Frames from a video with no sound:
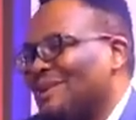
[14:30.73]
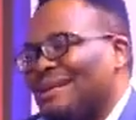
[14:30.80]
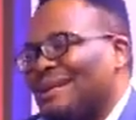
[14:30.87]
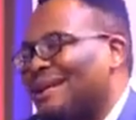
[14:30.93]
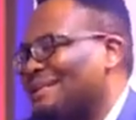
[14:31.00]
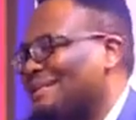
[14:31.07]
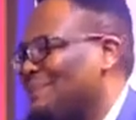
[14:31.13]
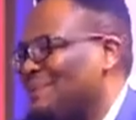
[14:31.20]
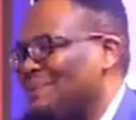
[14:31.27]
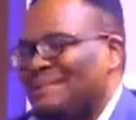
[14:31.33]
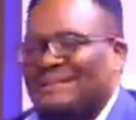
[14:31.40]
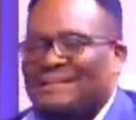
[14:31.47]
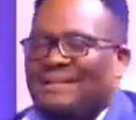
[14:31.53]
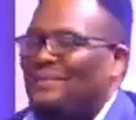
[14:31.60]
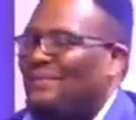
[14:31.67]
leadership,
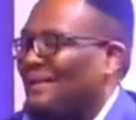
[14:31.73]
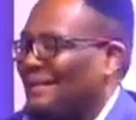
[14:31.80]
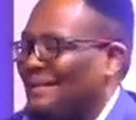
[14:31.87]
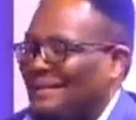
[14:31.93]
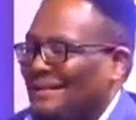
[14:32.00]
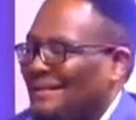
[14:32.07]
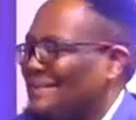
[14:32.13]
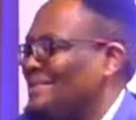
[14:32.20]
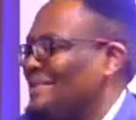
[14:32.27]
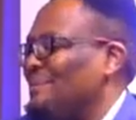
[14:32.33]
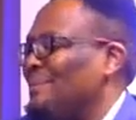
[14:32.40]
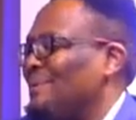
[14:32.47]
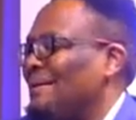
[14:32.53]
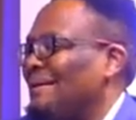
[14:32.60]
is servant leadership.